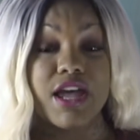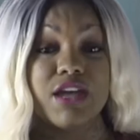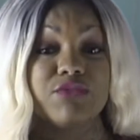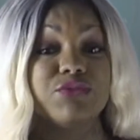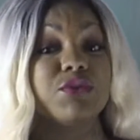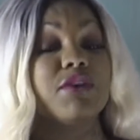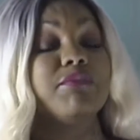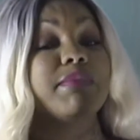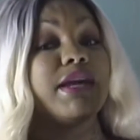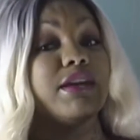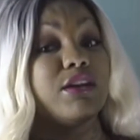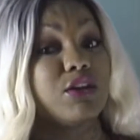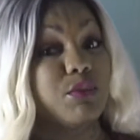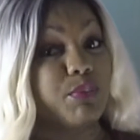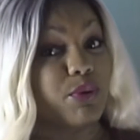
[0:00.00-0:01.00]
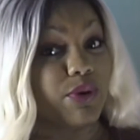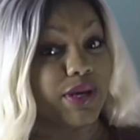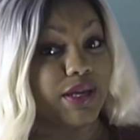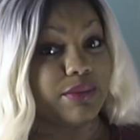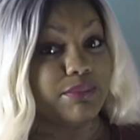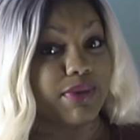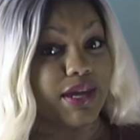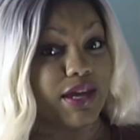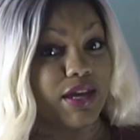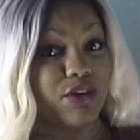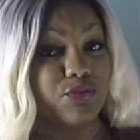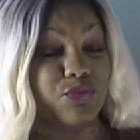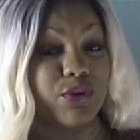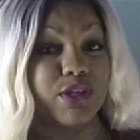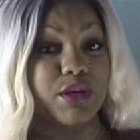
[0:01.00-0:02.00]
If you have made an
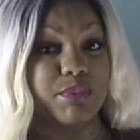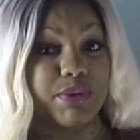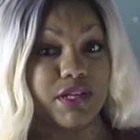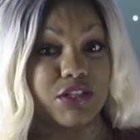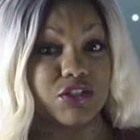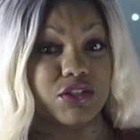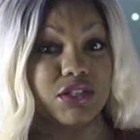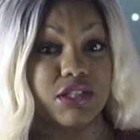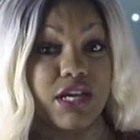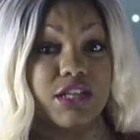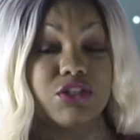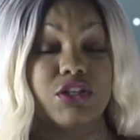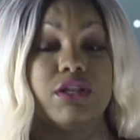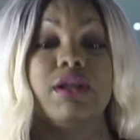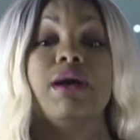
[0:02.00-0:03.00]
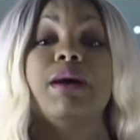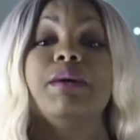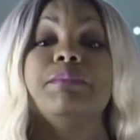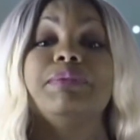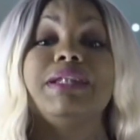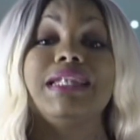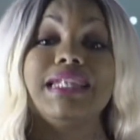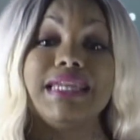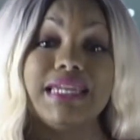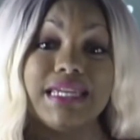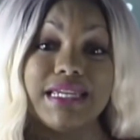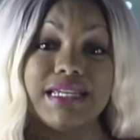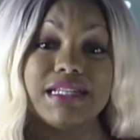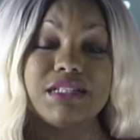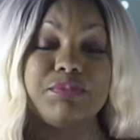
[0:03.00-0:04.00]
appointment for your picture session,
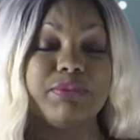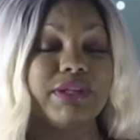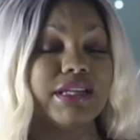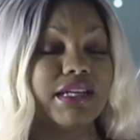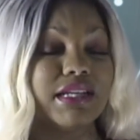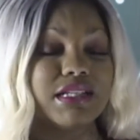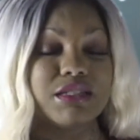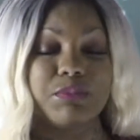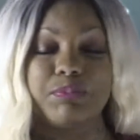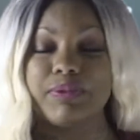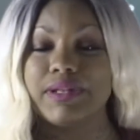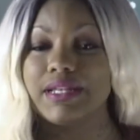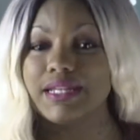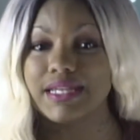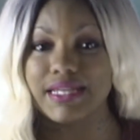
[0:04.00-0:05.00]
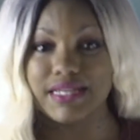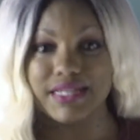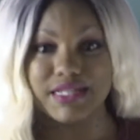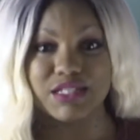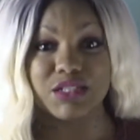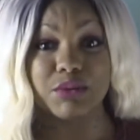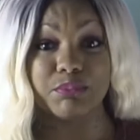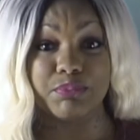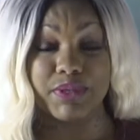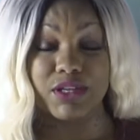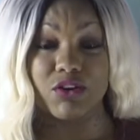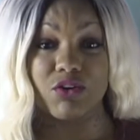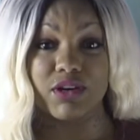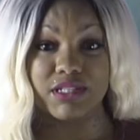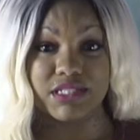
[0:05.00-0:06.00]
please, please, please
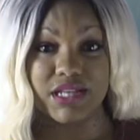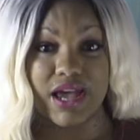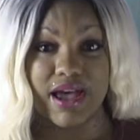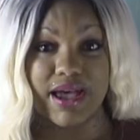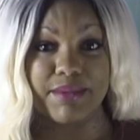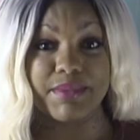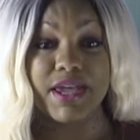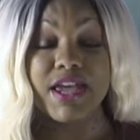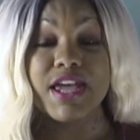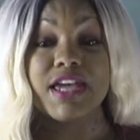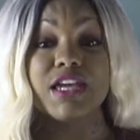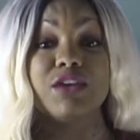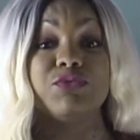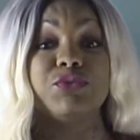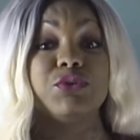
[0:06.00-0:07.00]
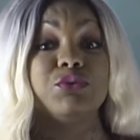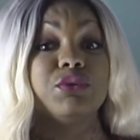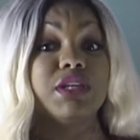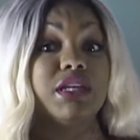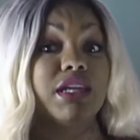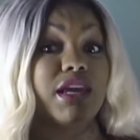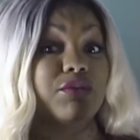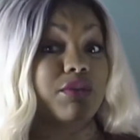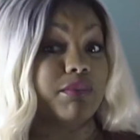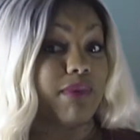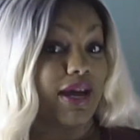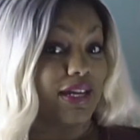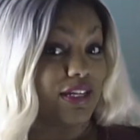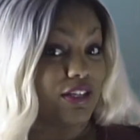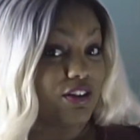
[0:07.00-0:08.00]
be on time. If you need a
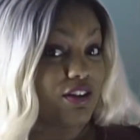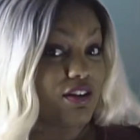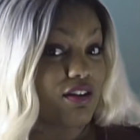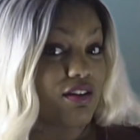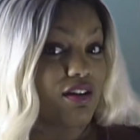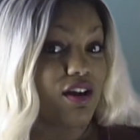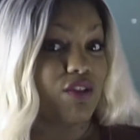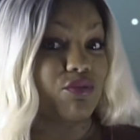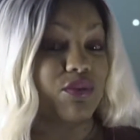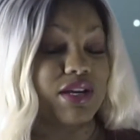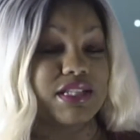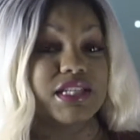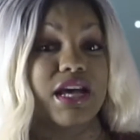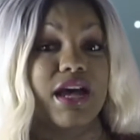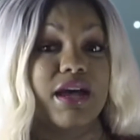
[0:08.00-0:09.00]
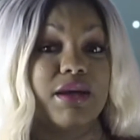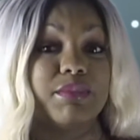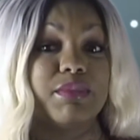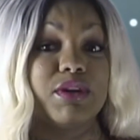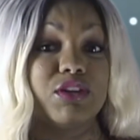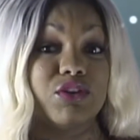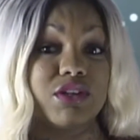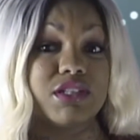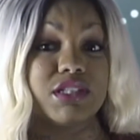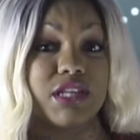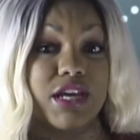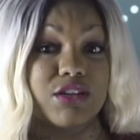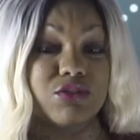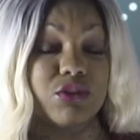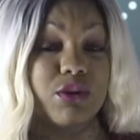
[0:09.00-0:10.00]
reminder of what time your
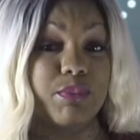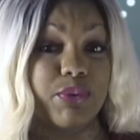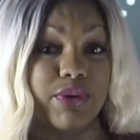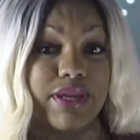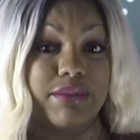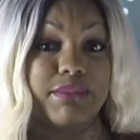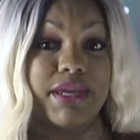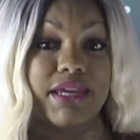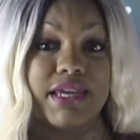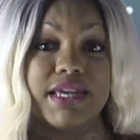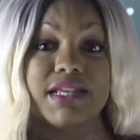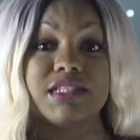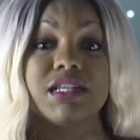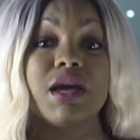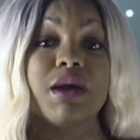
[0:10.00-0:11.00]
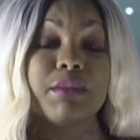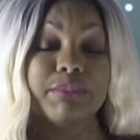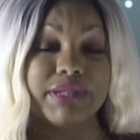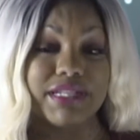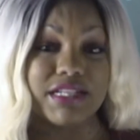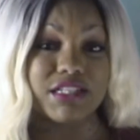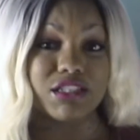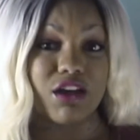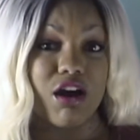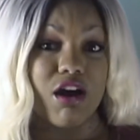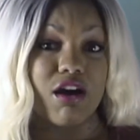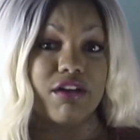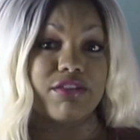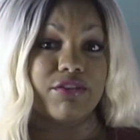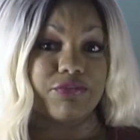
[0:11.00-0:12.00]
scheduled appointment is, please
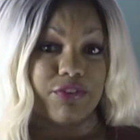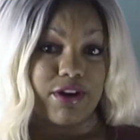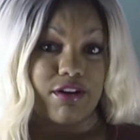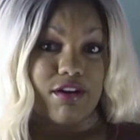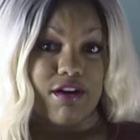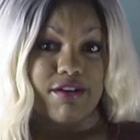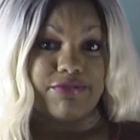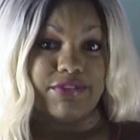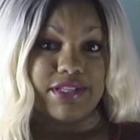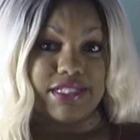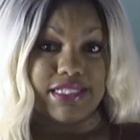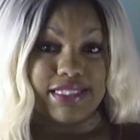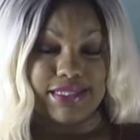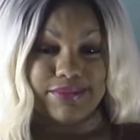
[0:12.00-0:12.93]
call the front office.